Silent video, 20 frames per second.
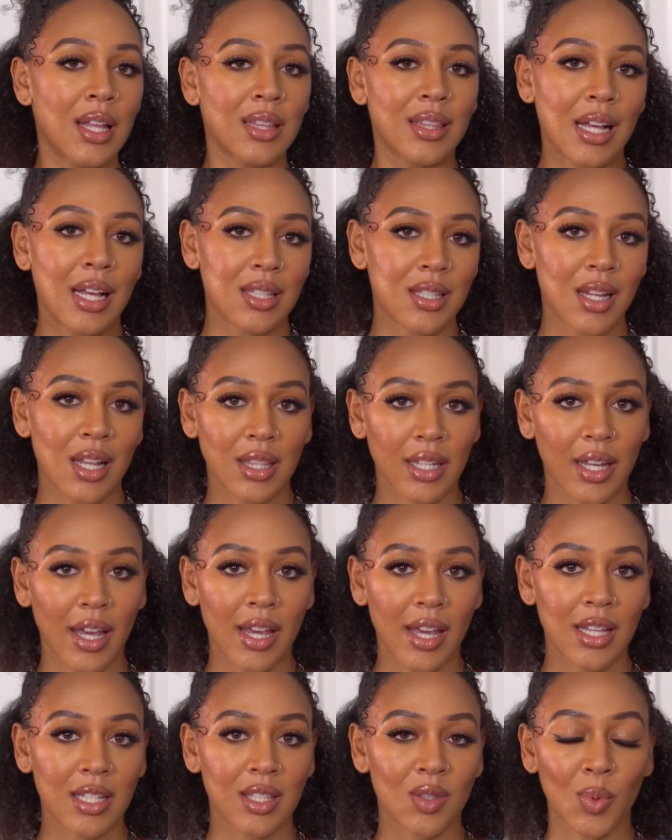That's not the
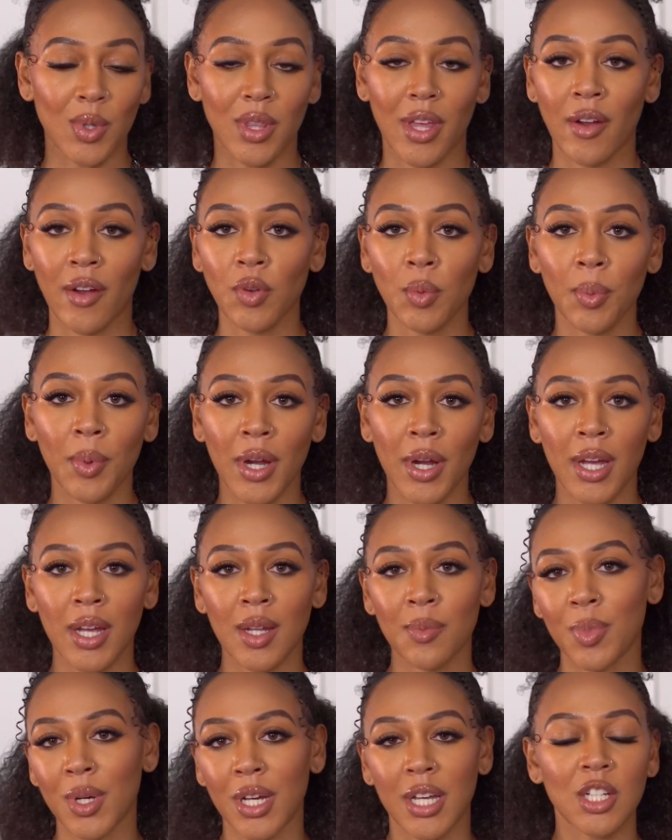case with every
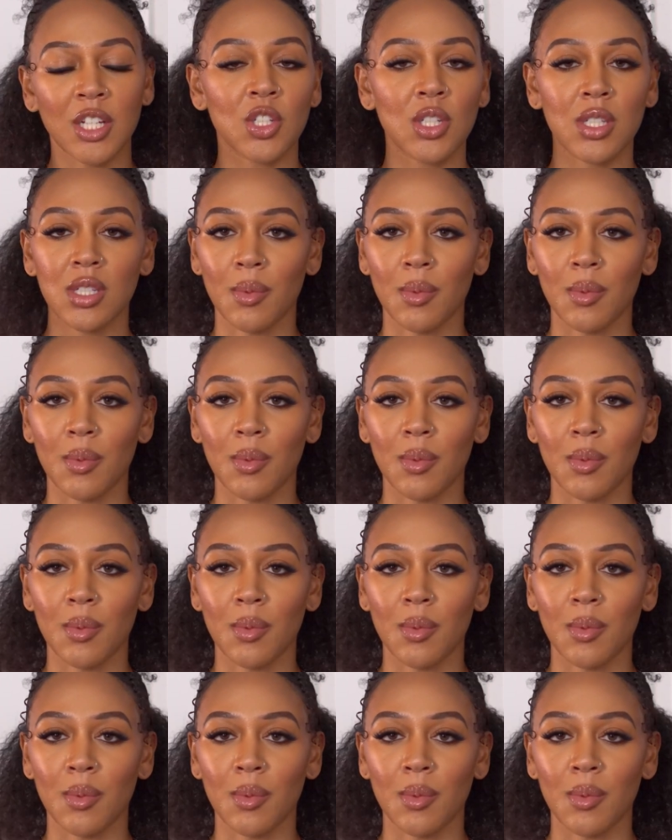brand, but it just